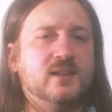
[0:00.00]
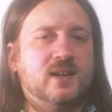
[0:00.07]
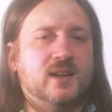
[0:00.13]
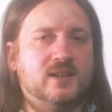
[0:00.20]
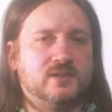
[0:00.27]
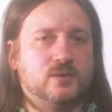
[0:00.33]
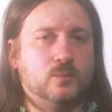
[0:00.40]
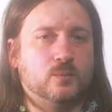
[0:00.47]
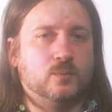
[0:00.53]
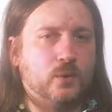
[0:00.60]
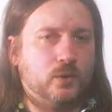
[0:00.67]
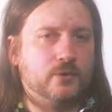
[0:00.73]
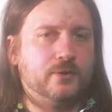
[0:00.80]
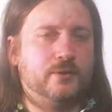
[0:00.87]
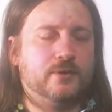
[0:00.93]
as to what
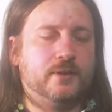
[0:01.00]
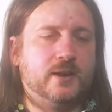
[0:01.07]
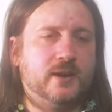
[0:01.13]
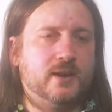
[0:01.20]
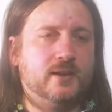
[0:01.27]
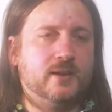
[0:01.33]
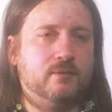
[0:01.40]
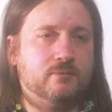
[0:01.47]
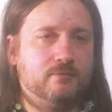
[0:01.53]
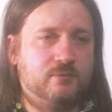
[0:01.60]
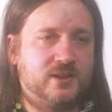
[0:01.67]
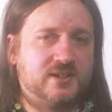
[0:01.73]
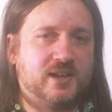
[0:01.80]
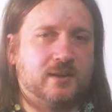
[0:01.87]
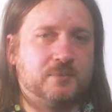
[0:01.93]
the
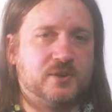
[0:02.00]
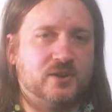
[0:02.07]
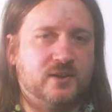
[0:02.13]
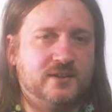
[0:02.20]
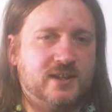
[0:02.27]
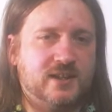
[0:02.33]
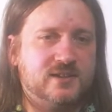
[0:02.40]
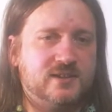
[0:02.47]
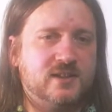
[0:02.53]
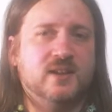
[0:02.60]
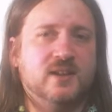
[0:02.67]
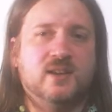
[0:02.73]
risk appetite is.